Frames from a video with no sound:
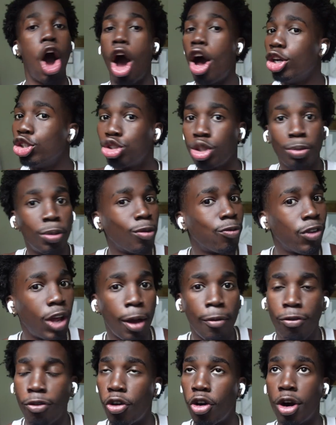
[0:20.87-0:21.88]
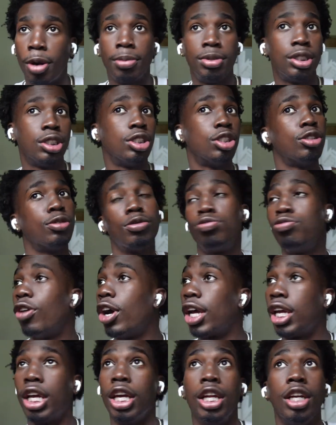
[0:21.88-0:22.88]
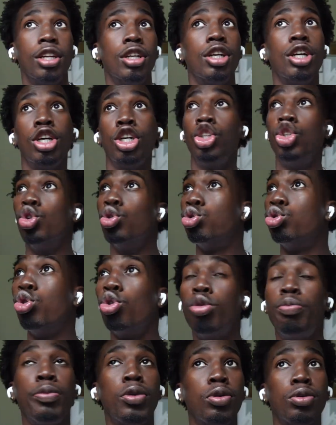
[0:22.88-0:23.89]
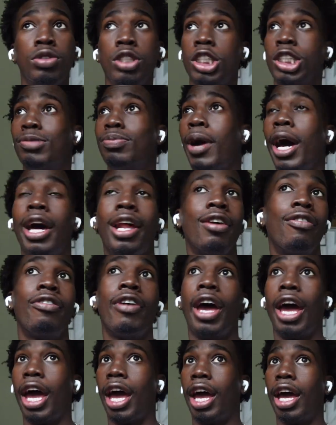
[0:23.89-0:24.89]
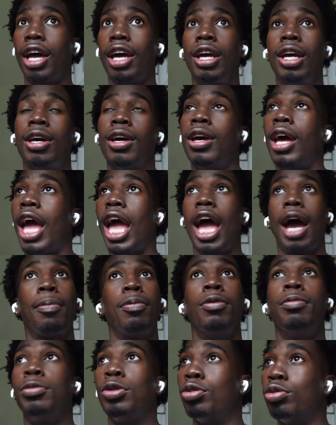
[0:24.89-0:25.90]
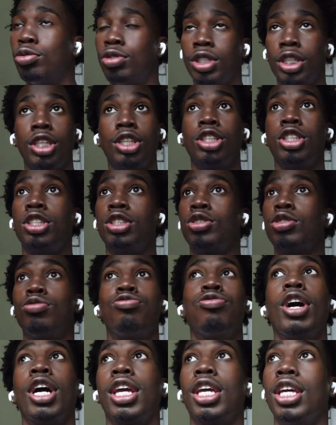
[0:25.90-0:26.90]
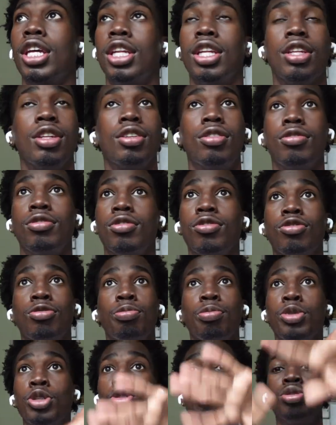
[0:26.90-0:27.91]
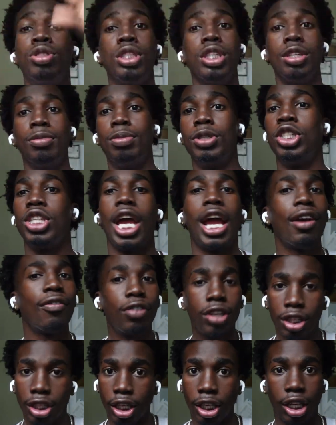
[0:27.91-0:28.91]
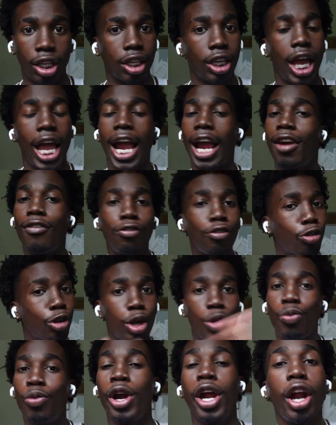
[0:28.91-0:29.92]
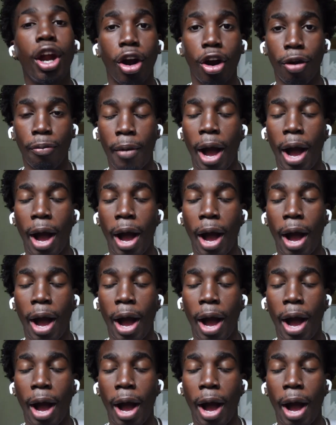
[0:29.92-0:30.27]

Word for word: All streaming platforms, fucking YouTube Music, Spotify, Apple Music, fucking Music, bitch, everything, everywhere.